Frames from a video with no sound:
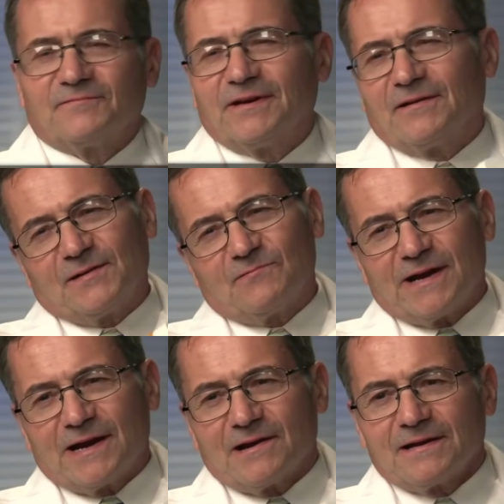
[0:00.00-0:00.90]

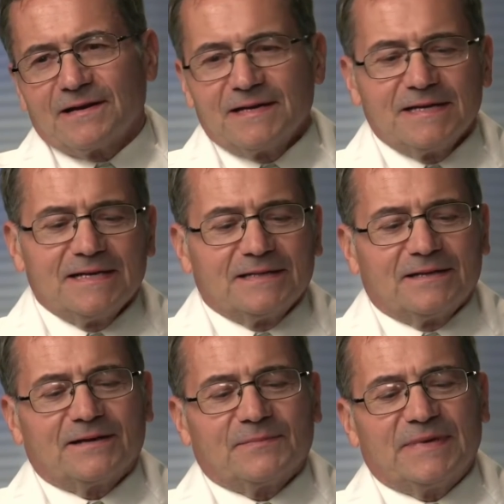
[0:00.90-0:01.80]
13. Having
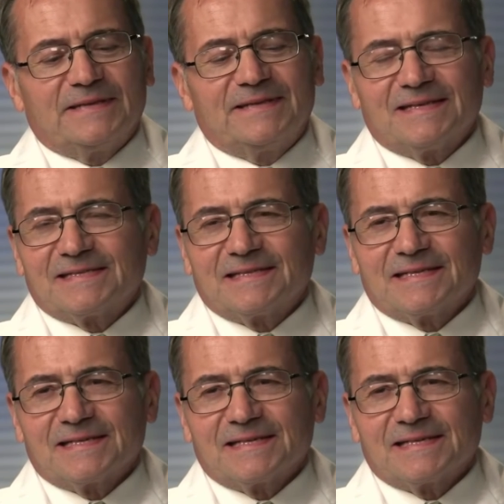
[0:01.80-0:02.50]
quiet time.